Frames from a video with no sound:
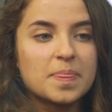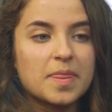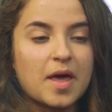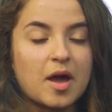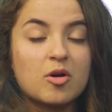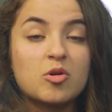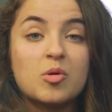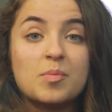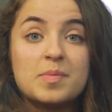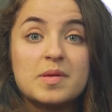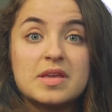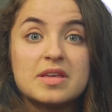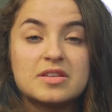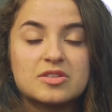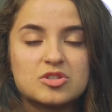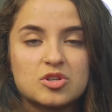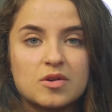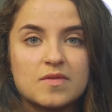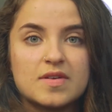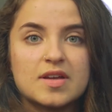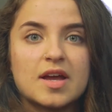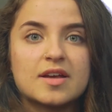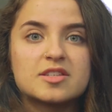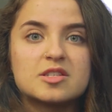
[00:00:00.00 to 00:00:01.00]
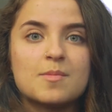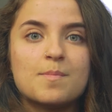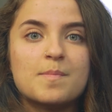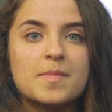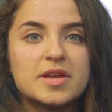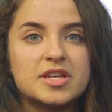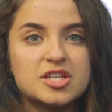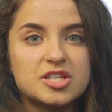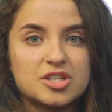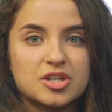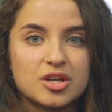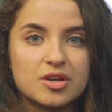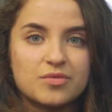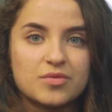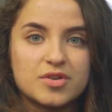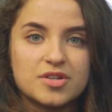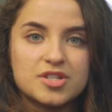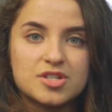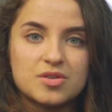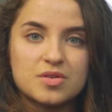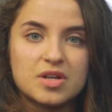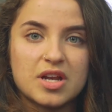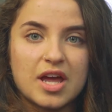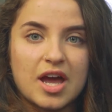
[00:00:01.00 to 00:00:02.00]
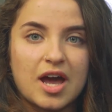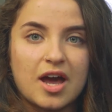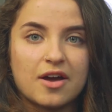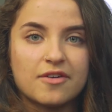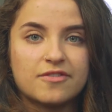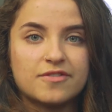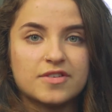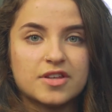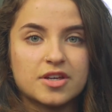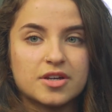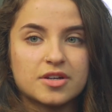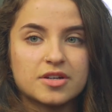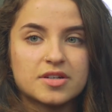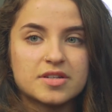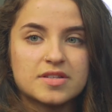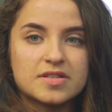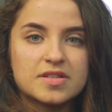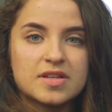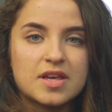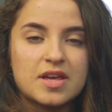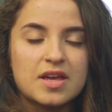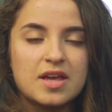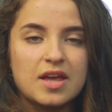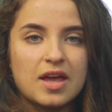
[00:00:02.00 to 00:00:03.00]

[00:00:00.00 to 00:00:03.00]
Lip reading: I will be serving as a missionary for 2.5 years,